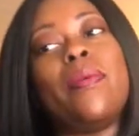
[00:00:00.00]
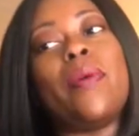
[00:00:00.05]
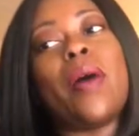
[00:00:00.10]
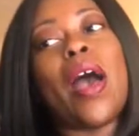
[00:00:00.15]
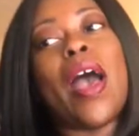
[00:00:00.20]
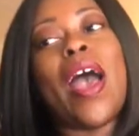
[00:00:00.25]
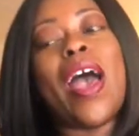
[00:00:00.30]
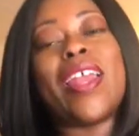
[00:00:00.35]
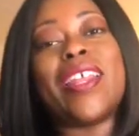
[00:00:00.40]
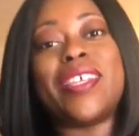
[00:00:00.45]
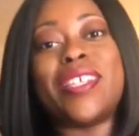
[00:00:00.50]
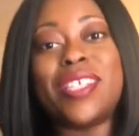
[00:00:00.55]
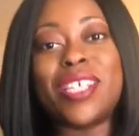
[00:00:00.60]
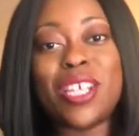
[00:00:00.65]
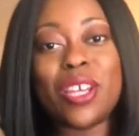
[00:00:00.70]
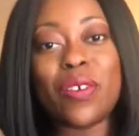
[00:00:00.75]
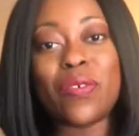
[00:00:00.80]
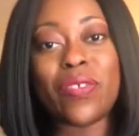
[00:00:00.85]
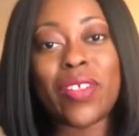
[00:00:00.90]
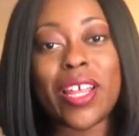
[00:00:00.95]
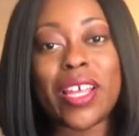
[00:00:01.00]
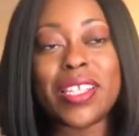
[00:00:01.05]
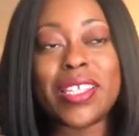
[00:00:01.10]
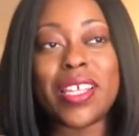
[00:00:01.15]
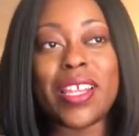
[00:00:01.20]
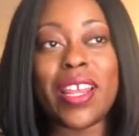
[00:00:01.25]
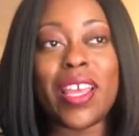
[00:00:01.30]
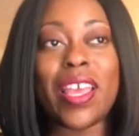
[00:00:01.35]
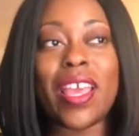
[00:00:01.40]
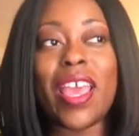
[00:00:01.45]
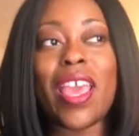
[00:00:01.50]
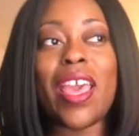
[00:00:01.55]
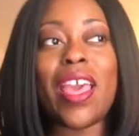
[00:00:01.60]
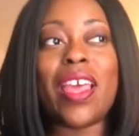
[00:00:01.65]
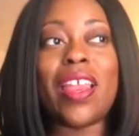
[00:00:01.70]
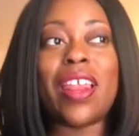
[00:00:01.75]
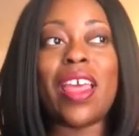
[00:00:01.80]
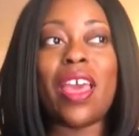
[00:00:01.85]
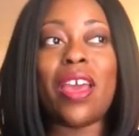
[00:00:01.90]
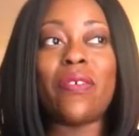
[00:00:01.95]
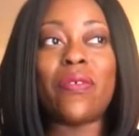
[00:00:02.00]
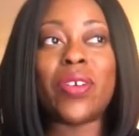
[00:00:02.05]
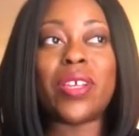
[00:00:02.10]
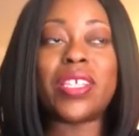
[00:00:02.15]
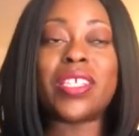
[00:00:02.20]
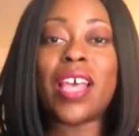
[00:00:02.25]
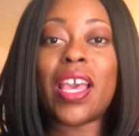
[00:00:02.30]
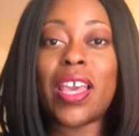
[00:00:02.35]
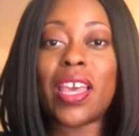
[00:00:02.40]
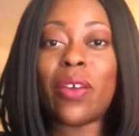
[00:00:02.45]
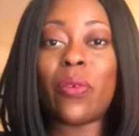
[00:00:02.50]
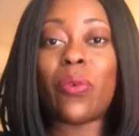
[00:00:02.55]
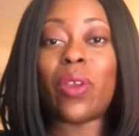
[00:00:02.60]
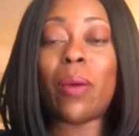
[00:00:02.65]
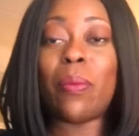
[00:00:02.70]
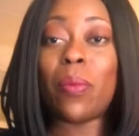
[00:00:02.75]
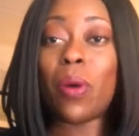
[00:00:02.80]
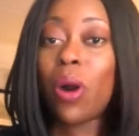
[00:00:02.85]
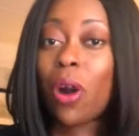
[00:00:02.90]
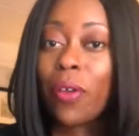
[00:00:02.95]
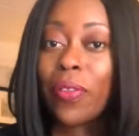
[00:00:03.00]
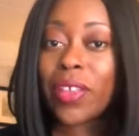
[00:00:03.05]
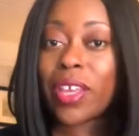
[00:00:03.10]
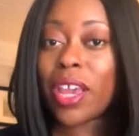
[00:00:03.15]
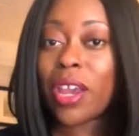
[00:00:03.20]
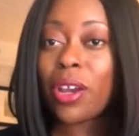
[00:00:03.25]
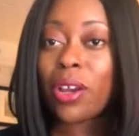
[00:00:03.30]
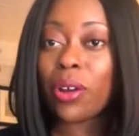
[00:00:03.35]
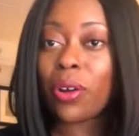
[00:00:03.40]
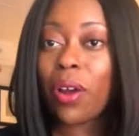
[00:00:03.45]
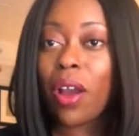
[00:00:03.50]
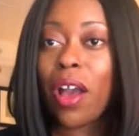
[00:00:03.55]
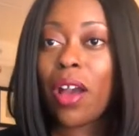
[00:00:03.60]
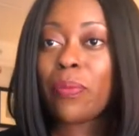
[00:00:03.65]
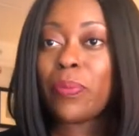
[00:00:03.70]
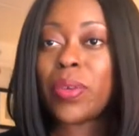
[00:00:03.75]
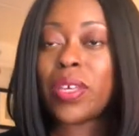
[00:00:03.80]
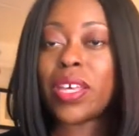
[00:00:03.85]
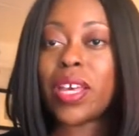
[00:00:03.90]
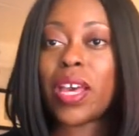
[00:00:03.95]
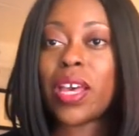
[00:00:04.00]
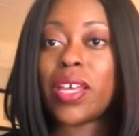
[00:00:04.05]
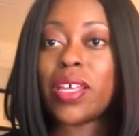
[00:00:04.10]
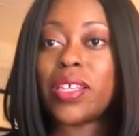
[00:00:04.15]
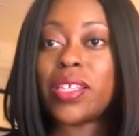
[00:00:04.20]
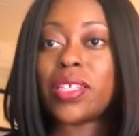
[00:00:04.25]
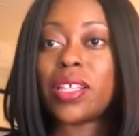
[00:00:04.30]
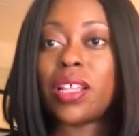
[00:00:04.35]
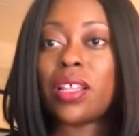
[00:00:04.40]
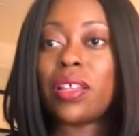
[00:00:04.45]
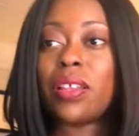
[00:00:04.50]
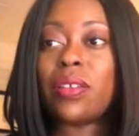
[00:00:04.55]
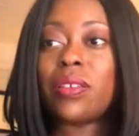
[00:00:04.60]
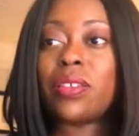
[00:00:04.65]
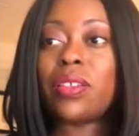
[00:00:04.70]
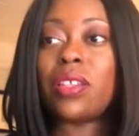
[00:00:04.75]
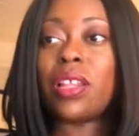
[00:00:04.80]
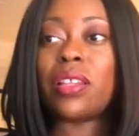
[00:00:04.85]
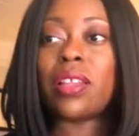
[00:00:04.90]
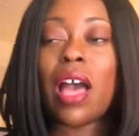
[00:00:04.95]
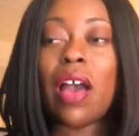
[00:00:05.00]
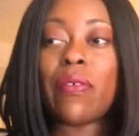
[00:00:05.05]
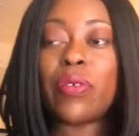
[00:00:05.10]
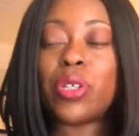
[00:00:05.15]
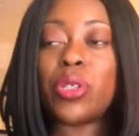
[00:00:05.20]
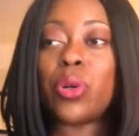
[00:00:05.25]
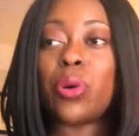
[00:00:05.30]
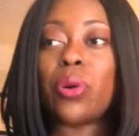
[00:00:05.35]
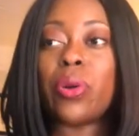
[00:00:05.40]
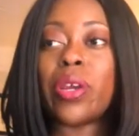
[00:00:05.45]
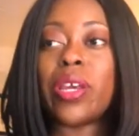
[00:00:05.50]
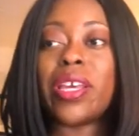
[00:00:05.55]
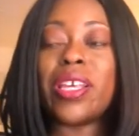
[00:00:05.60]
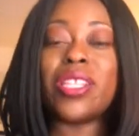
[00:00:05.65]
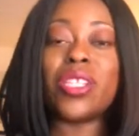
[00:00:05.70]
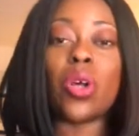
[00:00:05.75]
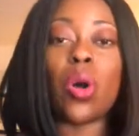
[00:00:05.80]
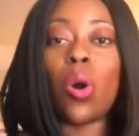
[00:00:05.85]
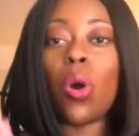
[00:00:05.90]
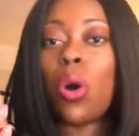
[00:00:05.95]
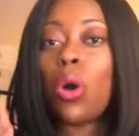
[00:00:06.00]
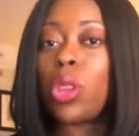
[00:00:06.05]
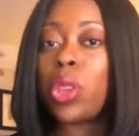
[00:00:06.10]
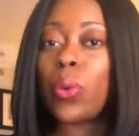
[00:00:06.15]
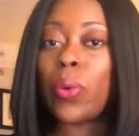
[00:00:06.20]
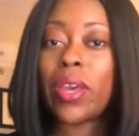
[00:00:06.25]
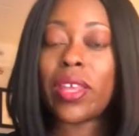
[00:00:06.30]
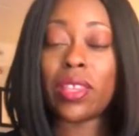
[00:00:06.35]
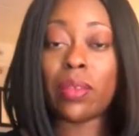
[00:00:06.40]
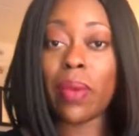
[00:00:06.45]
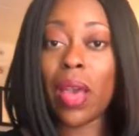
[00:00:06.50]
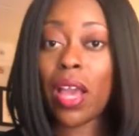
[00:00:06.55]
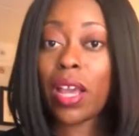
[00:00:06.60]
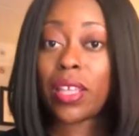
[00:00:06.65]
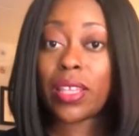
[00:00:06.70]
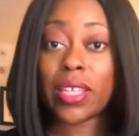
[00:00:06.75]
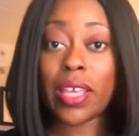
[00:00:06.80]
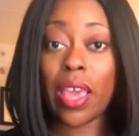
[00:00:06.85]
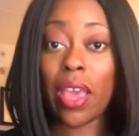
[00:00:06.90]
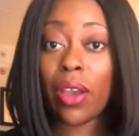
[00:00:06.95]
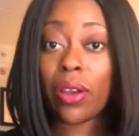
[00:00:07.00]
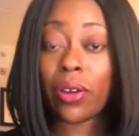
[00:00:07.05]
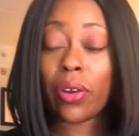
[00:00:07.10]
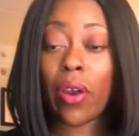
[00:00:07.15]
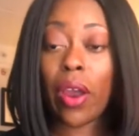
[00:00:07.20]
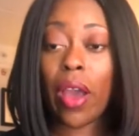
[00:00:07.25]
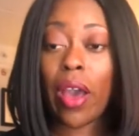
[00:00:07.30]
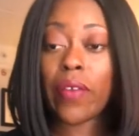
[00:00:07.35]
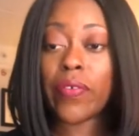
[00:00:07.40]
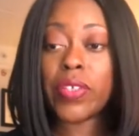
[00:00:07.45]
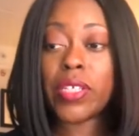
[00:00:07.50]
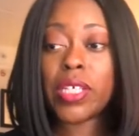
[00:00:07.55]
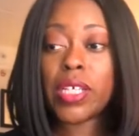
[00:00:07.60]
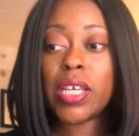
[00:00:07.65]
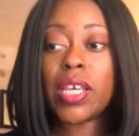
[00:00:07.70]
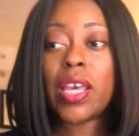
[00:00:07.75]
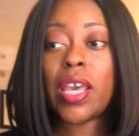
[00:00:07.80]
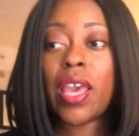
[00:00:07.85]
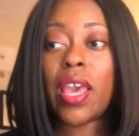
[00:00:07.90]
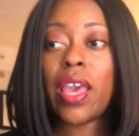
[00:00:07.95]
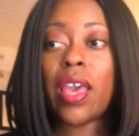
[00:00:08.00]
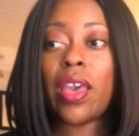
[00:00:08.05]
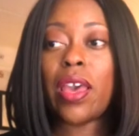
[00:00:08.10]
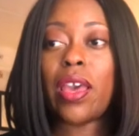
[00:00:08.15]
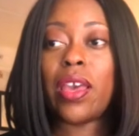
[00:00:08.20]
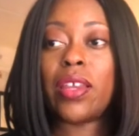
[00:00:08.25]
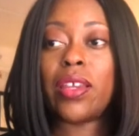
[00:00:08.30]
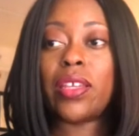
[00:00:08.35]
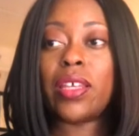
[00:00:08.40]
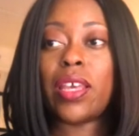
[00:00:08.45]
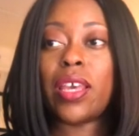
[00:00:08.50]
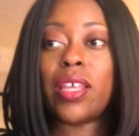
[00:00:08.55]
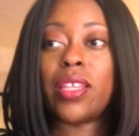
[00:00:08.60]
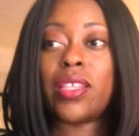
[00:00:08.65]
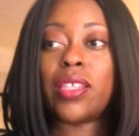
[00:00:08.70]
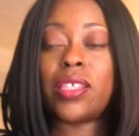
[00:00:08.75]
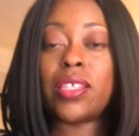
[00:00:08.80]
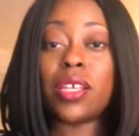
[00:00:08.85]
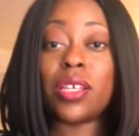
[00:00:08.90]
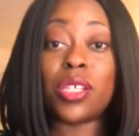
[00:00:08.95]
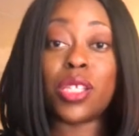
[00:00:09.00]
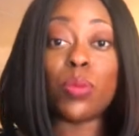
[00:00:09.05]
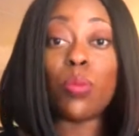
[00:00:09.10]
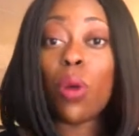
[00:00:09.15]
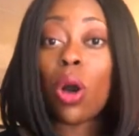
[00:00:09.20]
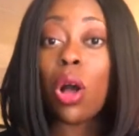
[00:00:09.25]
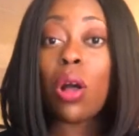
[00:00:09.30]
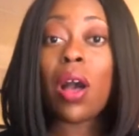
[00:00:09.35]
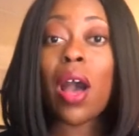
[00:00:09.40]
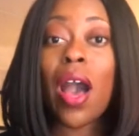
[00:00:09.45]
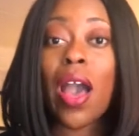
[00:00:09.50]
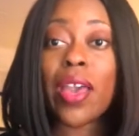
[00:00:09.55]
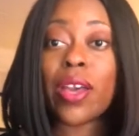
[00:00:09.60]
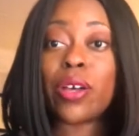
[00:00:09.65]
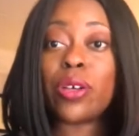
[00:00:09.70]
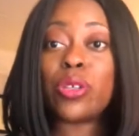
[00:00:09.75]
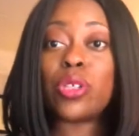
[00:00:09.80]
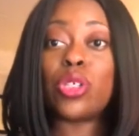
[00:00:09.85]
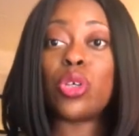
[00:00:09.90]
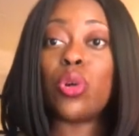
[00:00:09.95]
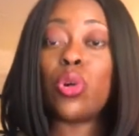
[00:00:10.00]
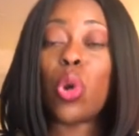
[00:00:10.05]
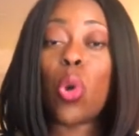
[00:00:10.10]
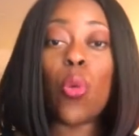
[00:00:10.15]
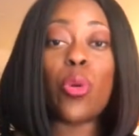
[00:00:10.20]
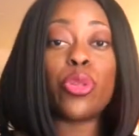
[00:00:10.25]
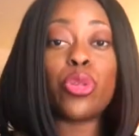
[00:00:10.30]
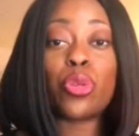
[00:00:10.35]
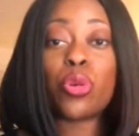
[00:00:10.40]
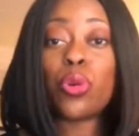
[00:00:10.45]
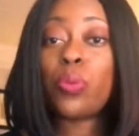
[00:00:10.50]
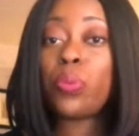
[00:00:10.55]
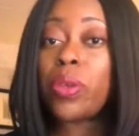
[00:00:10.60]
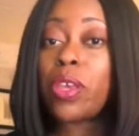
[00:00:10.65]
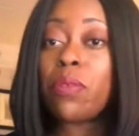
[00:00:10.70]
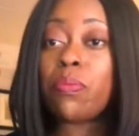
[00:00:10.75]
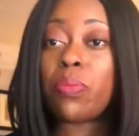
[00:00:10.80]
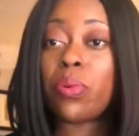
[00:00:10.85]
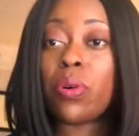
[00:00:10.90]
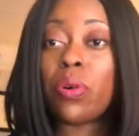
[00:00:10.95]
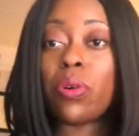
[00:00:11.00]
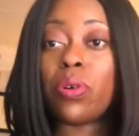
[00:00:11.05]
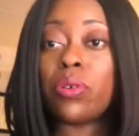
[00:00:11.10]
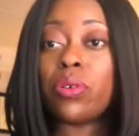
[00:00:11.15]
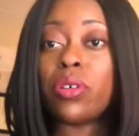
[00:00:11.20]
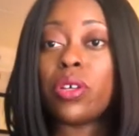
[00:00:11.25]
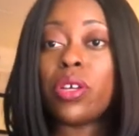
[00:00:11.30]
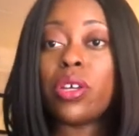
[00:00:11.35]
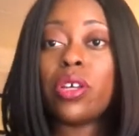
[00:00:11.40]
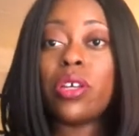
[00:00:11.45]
I had a senior flight attendant, and every second when I'm on the aircraft, because the lavatory is all the way in the back of the aircraft and it's a small aisle, so going through people